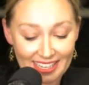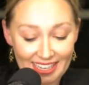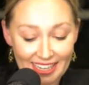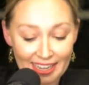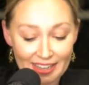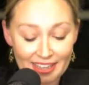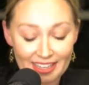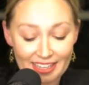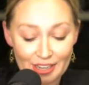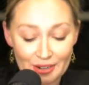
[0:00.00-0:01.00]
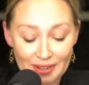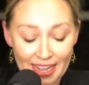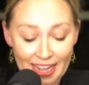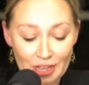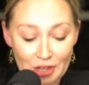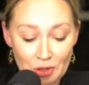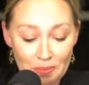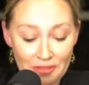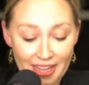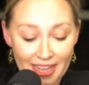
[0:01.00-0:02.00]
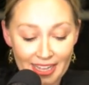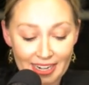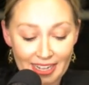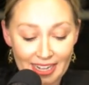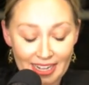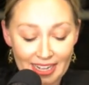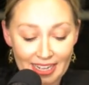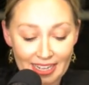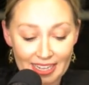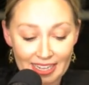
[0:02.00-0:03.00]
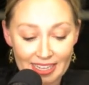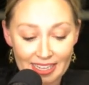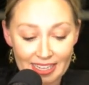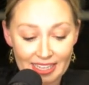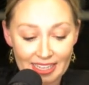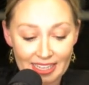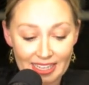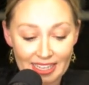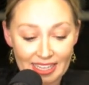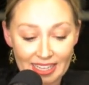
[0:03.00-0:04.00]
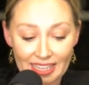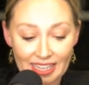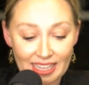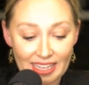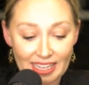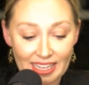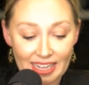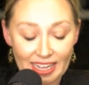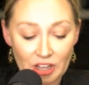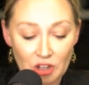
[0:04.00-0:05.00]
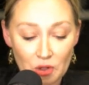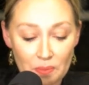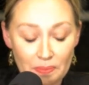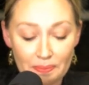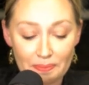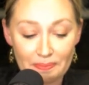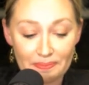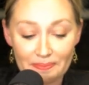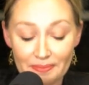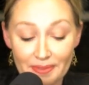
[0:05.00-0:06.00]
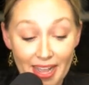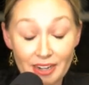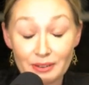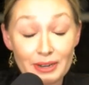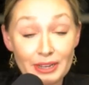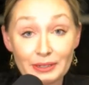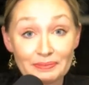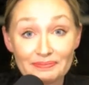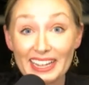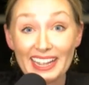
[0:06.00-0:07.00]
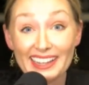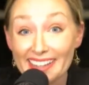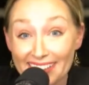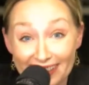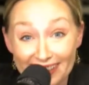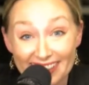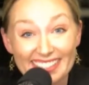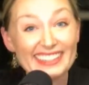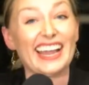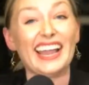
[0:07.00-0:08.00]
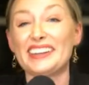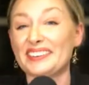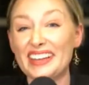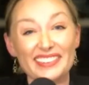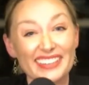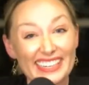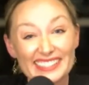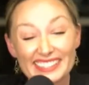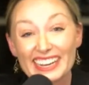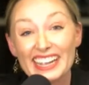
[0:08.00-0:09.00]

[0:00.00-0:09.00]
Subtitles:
I hope that, I hope I don't know. I don't have a good answer.